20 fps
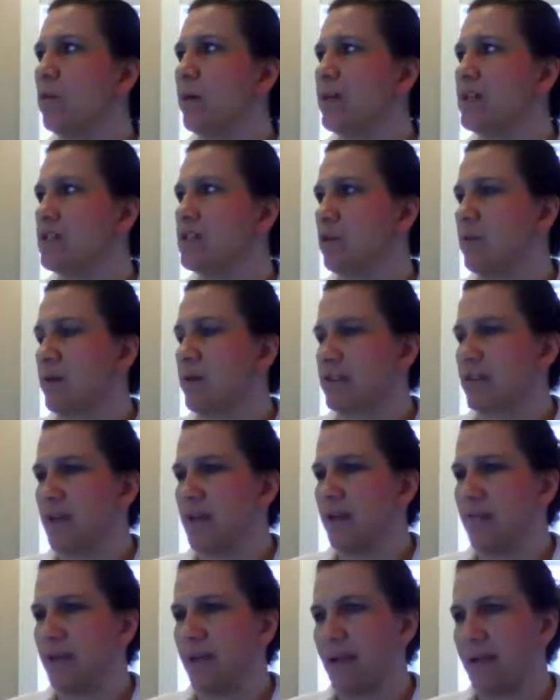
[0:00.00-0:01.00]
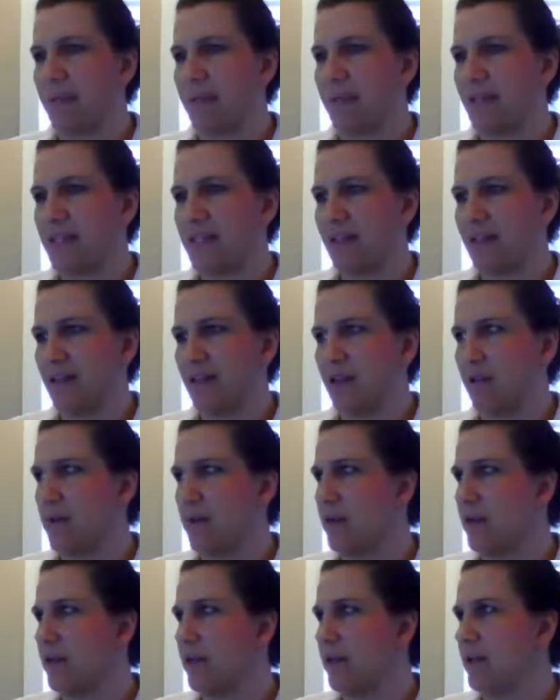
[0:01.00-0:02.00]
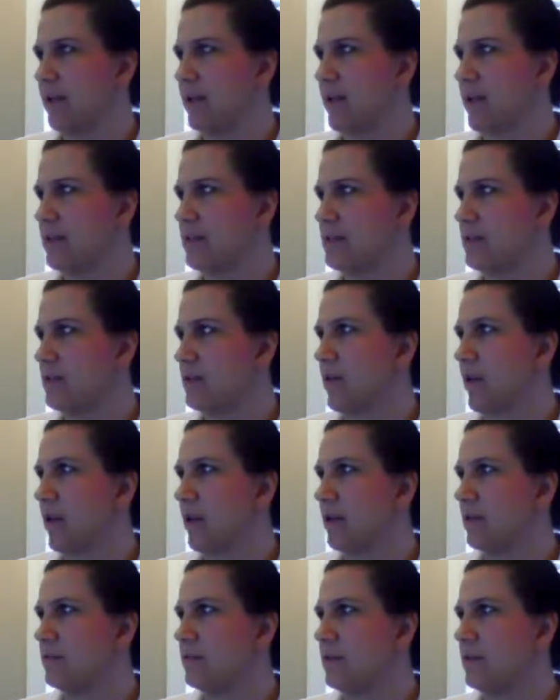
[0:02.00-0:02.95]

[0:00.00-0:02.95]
original question. I'm like, I'm not seeing that one on here, guys. Okay.